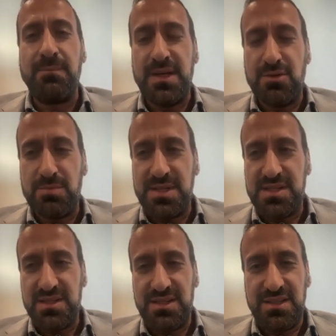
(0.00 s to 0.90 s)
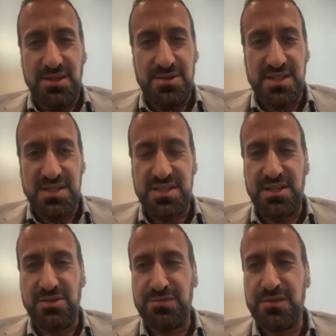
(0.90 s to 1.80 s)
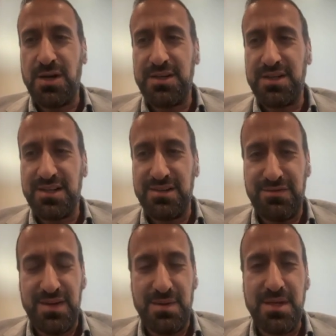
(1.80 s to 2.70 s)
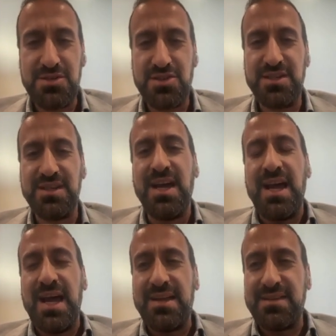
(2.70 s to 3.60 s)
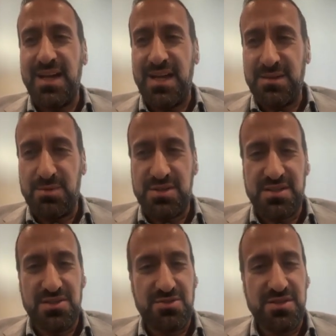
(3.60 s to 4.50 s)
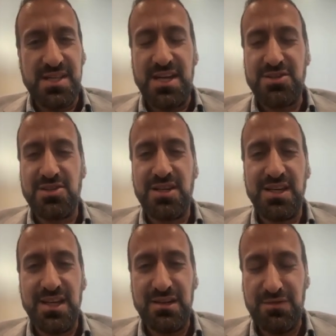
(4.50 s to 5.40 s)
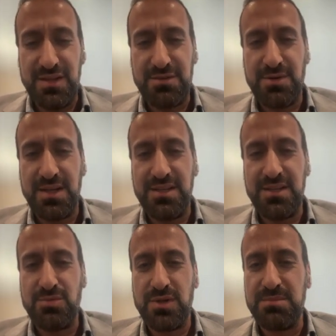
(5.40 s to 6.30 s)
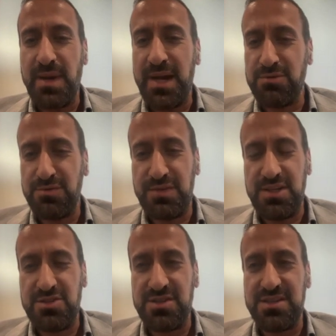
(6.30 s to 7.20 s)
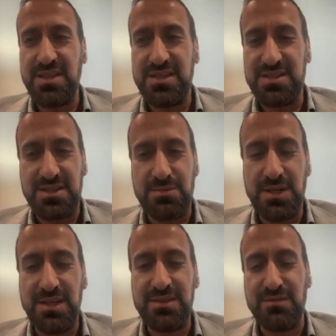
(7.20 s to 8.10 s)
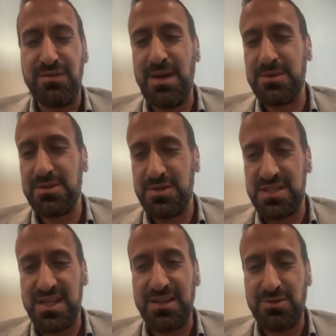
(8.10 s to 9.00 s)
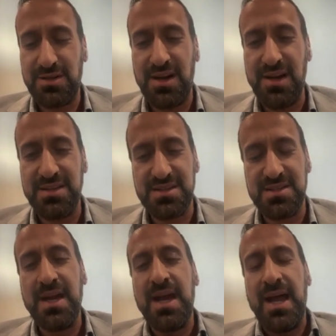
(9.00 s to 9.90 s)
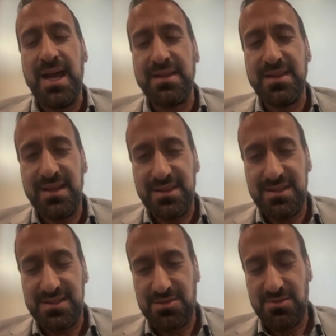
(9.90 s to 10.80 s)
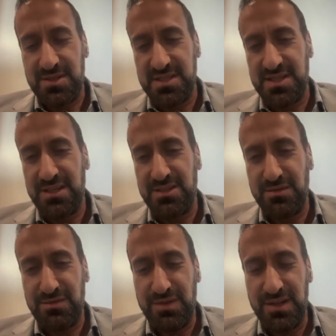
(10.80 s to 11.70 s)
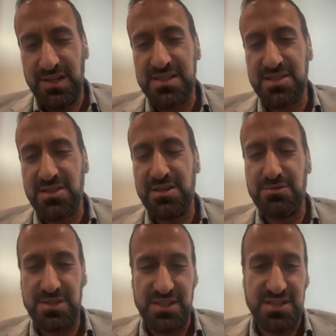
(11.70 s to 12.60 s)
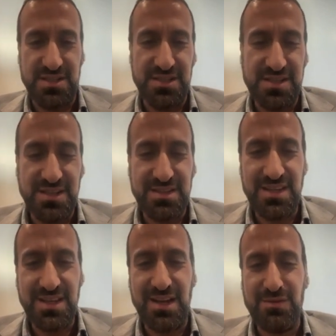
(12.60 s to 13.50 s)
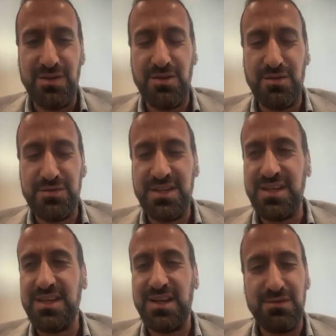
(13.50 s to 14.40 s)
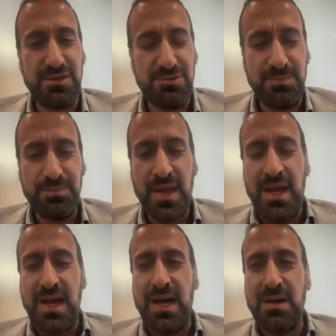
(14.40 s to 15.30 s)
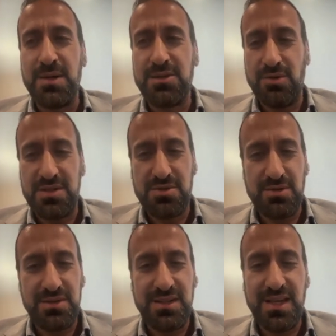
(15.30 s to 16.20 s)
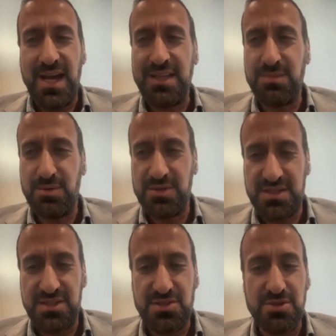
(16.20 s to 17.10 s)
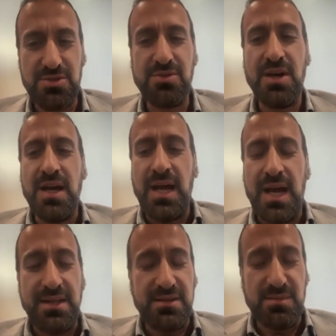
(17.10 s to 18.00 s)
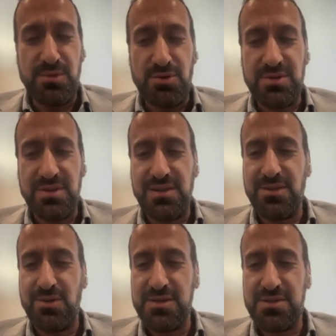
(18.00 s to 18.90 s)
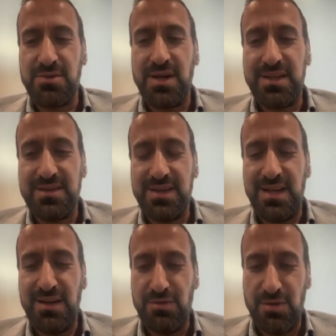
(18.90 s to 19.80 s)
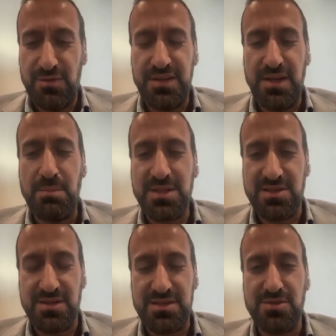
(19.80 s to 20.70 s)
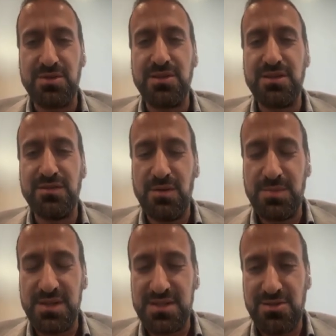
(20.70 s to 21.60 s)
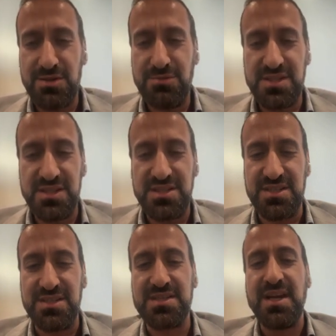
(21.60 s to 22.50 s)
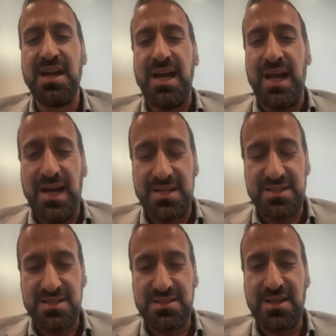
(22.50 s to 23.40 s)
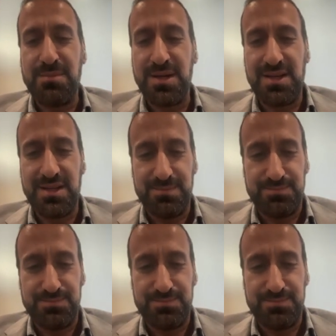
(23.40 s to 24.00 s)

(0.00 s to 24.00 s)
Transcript: In obesity, there is a state of chronic inflammation, and the adipose tissue is actually infiltrated with macrophages that secrete inflammatory cytokines, and that leads to a state of insulin resistance at the level of the liver, but also the adipose tissue, and importantly also at the level of the muscles. So you develop insulin resistance systemically.